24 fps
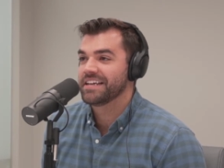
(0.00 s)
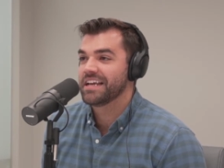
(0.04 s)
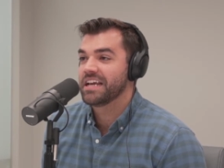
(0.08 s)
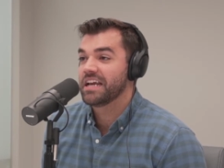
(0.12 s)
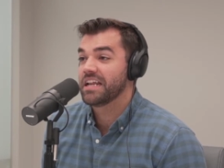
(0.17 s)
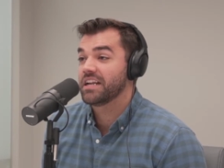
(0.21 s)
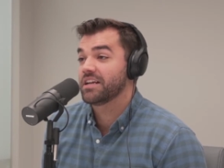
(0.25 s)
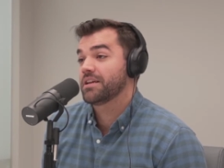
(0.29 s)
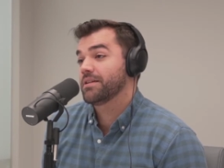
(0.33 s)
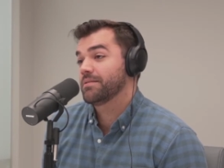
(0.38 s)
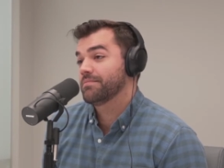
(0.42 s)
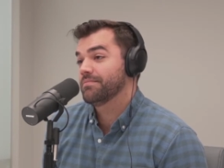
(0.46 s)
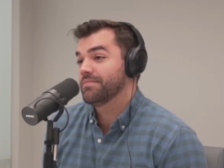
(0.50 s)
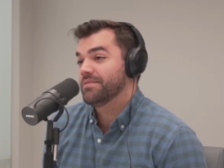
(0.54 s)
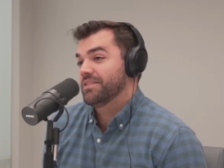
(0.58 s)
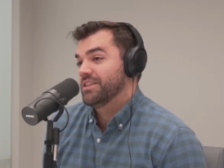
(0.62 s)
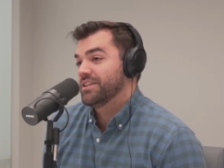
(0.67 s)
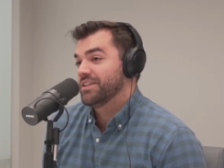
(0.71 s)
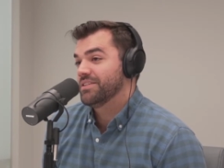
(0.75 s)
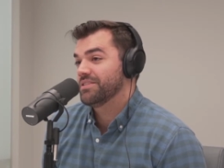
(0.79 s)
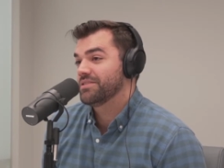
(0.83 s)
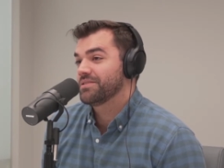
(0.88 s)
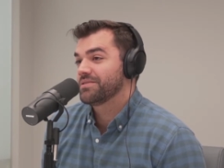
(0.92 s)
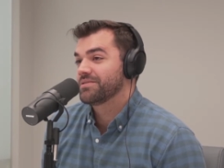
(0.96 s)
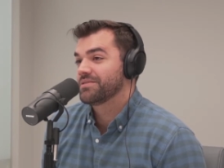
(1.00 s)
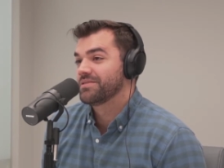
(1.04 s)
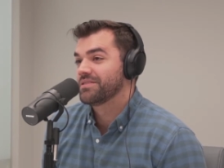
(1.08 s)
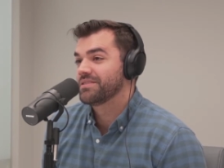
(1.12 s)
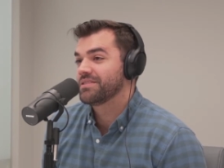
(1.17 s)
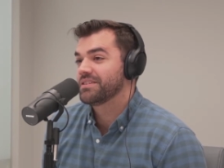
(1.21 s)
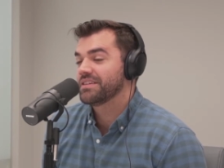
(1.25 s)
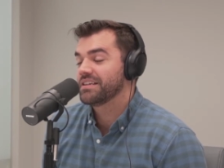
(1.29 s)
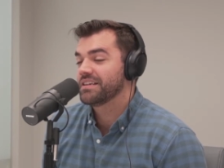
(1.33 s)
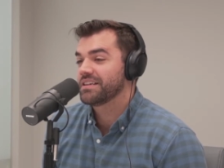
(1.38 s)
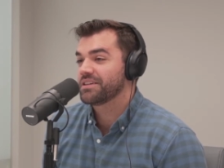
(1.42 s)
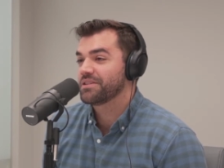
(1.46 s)
and it
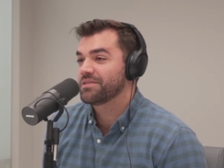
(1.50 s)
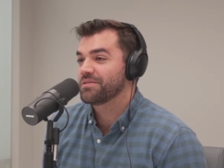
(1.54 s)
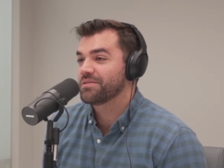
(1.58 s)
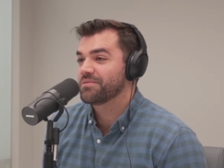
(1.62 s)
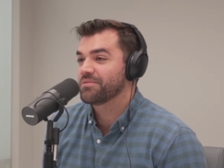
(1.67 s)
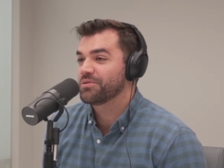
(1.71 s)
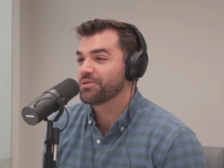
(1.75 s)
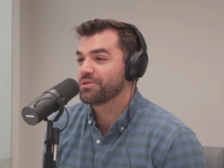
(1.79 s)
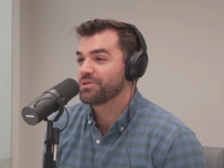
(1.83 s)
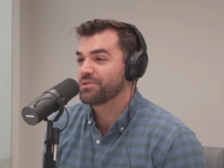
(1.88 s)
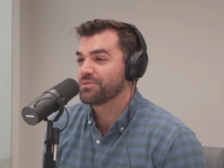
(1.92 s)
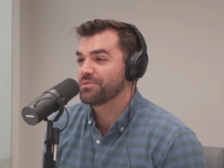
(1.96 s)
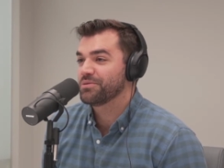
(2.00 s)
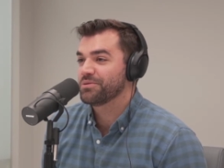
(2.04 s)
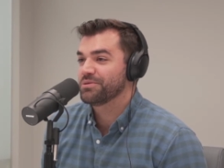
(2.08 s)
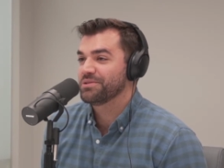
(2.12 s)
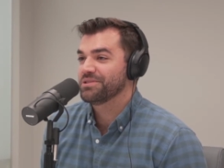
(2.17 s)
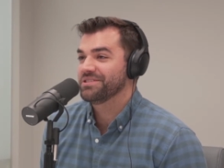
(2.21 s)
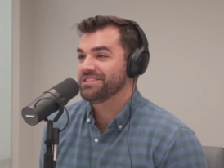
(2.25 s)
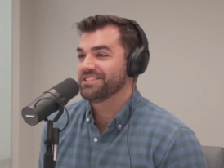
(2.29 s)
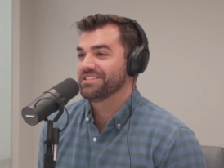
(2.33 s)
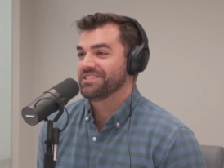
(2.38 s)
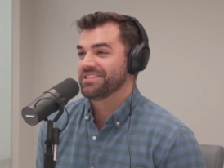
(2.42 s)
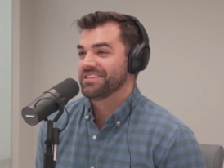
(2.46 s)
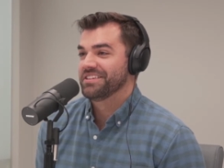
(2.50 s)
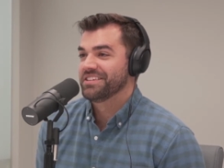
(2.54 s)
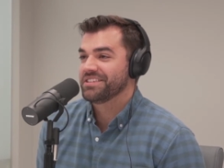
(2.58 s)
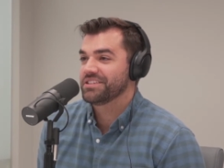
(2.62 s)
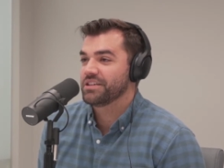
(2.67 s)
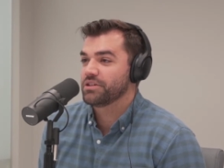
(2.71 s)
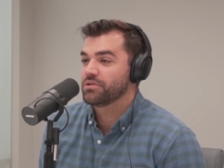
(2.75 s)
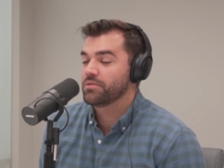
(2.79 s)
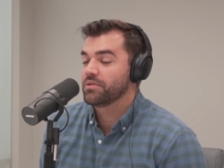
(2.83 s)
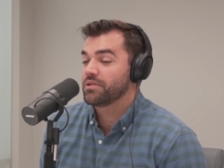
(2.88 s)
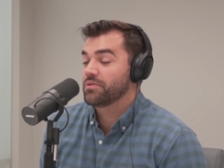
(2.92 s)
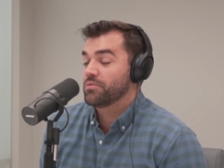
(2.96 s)
can really ruin the
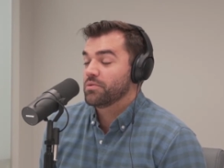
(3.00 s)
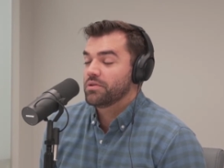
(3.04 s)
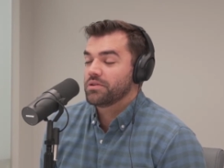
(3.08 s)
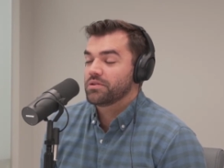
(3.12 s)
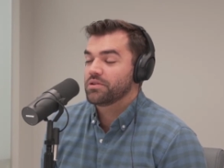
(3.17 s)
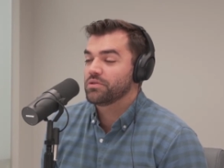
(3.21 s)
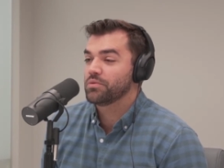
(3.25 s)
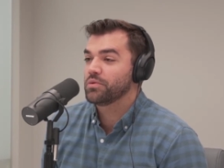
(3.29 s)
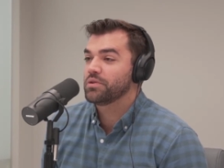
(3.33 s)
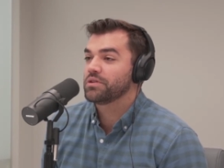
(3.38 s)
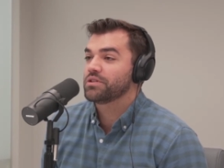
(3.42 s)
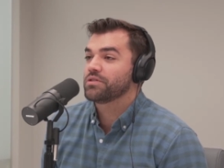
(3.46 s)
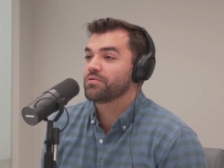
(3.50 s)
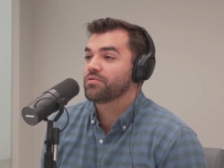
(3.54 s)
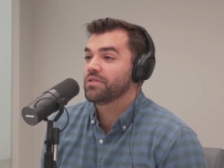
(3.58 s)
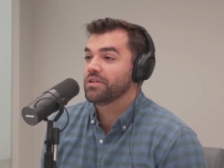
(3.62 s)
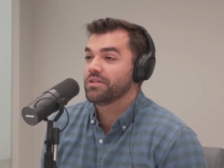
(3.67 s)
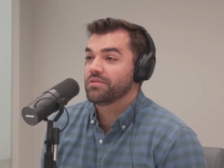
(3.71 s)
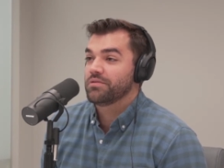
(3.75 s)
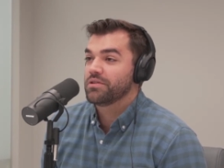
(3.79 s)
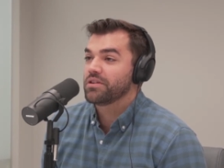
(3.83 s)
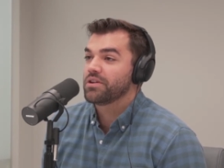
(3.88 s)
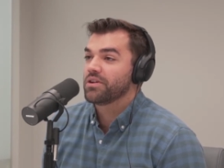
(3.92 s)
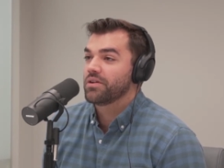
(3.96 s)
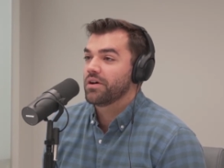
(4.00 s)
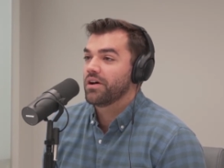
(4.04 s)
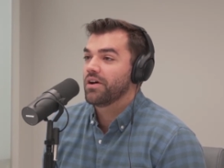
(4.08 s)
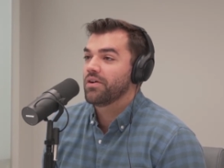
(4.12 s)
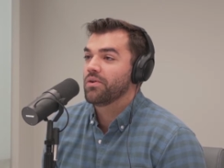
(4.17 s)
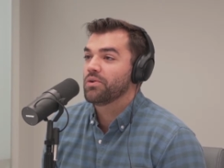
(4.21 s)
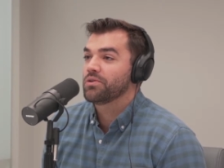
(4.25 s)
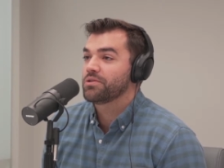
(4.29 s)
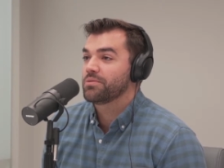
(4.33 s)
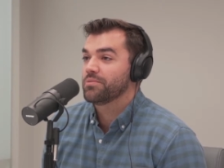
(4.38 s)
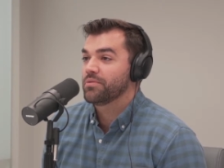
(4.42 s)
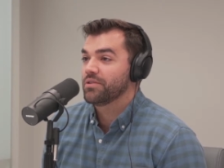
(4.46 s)
situation, which you know,
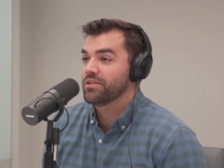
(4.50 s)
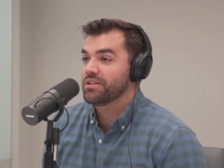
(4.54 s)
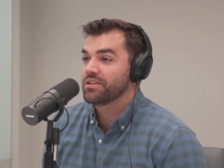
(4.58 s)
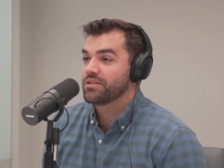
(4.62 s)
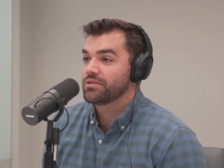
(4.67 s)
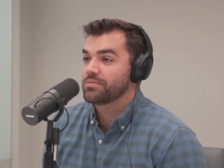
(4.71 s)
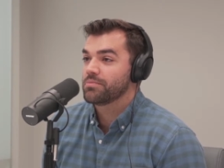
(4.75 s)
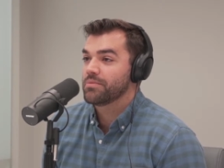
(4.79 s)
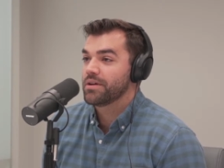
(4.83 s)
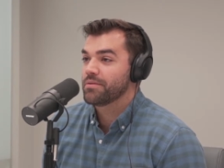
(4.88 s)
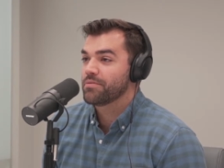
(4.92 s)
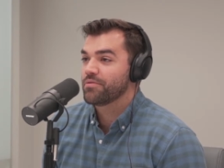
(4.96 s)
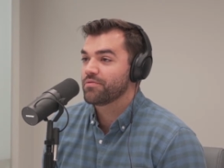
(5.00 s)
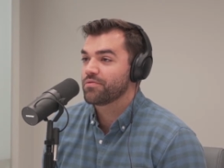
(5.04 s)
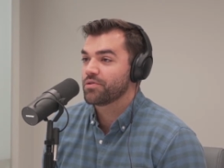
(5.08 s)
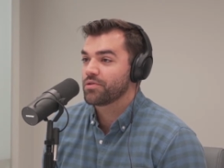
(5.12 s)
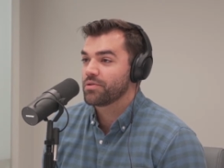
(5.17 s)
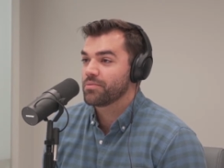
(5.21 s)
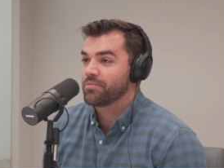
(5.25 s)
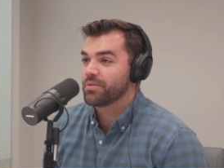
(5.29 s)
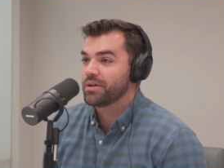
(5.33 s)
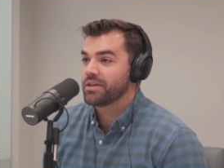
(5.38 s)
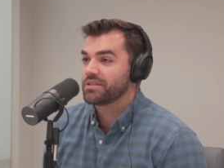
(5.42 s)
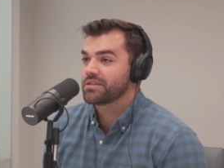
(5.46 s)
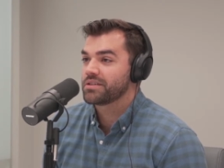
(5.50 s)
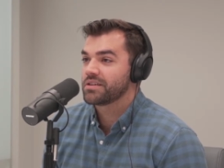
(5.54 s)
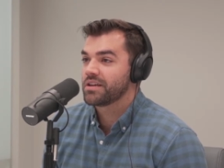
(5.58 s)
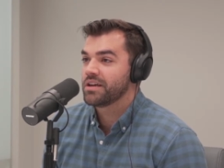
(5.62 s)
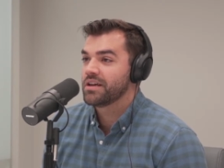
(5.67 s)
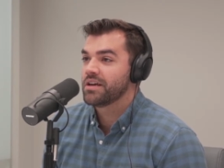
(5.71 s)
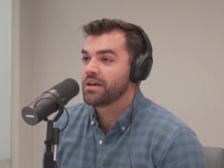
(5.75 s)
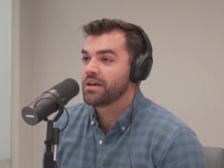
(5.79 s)
ultimately is maybe for the best,